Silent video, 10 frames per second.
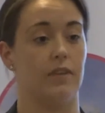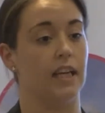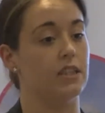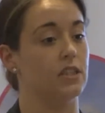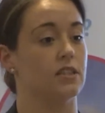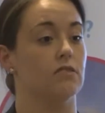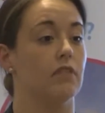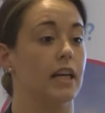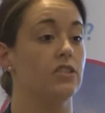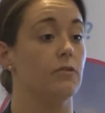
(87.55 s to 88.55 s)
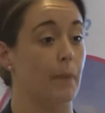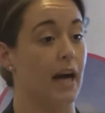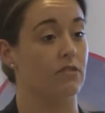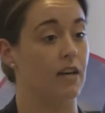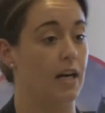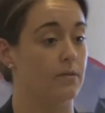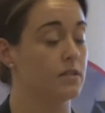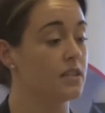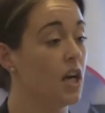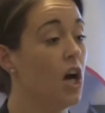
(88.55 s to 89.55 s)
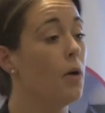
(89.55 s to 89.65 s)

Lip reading: of ages and a range of backgrounds,